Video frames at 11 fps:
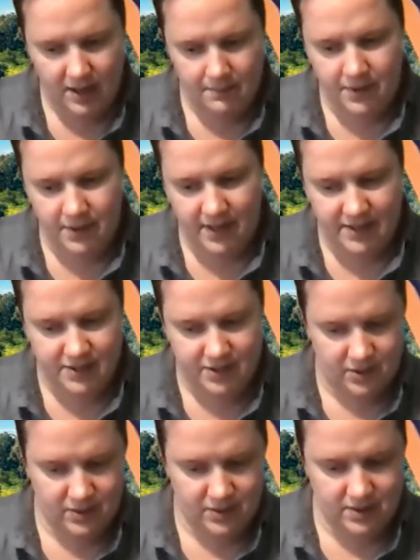but it's
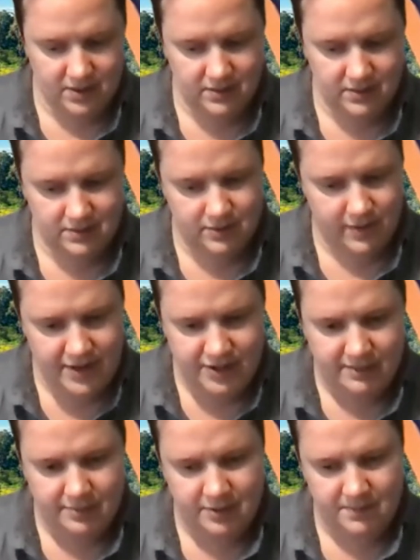got great
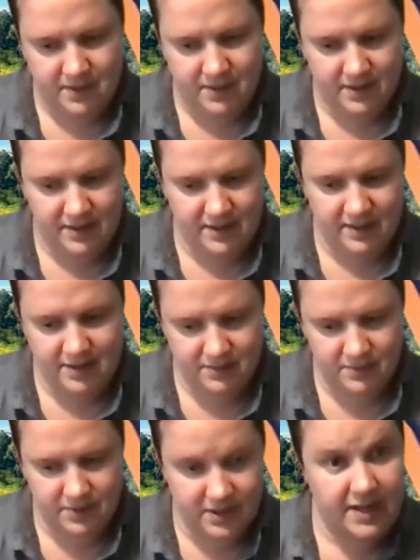chapters by Lisa
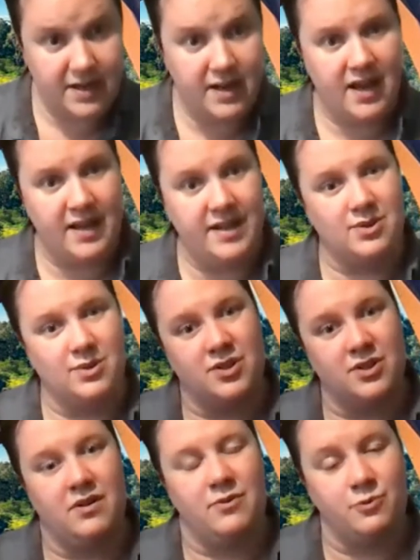Woodine, and it's also
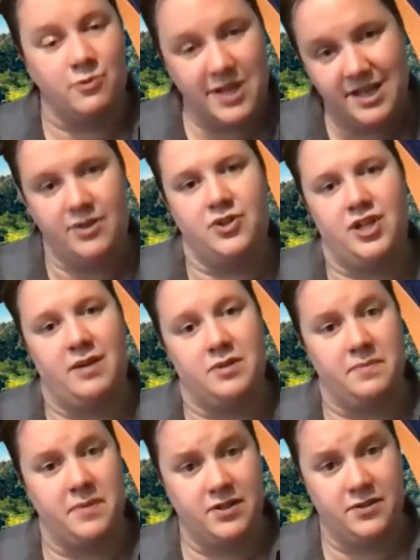got a really good chapter
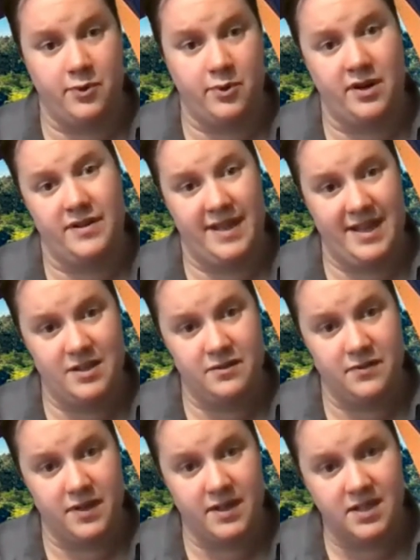by Dvorak at the end of
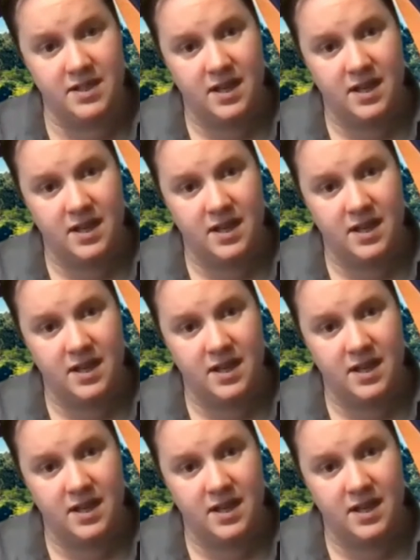it